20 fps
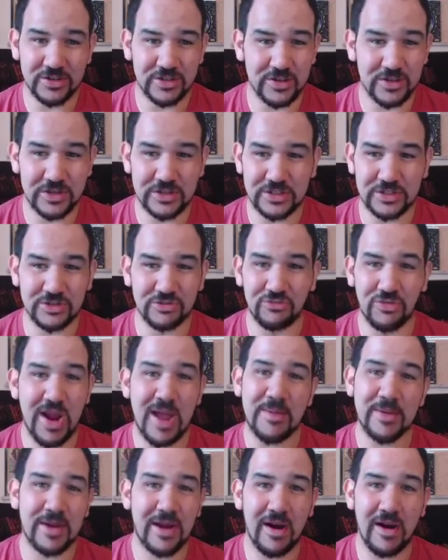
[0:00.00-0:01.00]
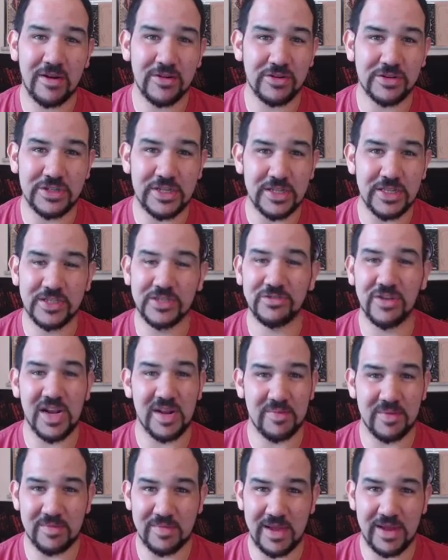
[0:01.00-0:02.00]
or so to just grab a character sheet that's
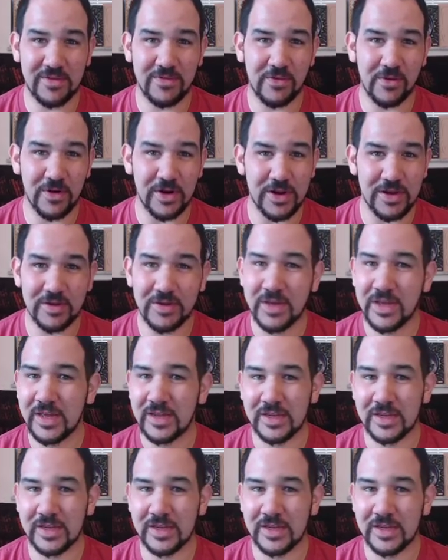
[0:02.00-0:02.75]
already been made for you,